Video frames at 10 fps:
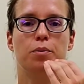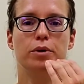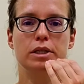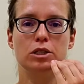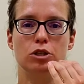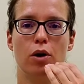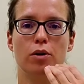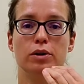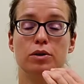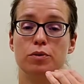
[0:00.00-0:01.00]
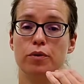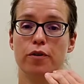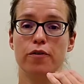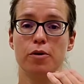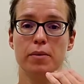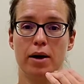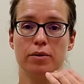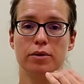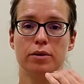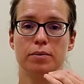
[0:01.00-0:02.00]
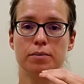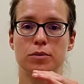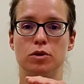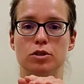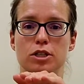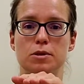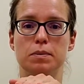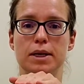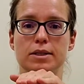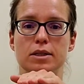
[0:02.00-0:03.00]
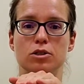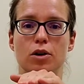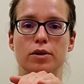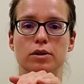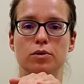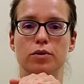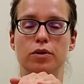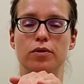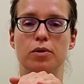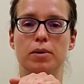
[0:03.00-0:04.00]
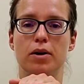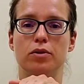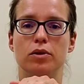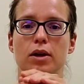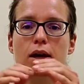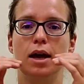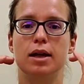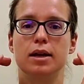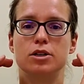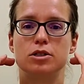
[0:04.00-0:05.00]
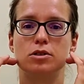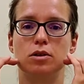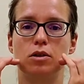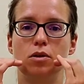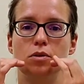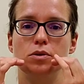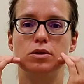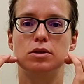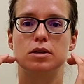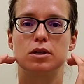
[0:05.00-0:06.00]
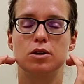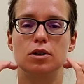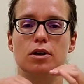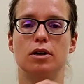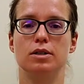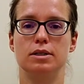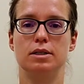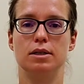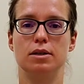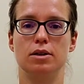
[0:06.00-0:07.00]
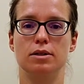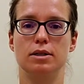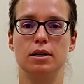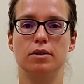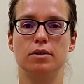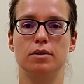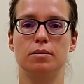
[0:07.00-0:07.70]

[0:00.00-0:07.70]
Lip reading: Put the tongue on the roof of your mouth. So just place the tongue in the roof of your mouth, and then just close your teeth.